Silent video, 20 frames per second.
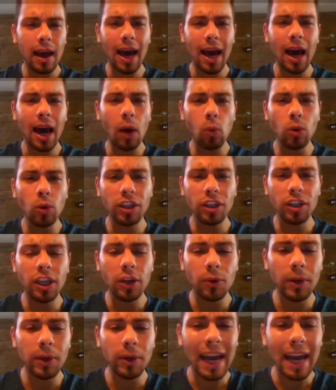How would he
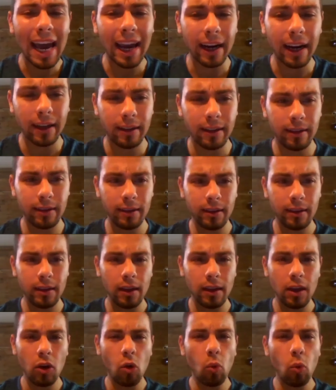react?
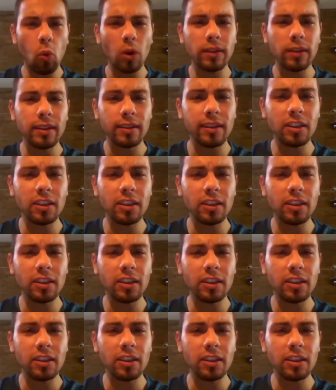What is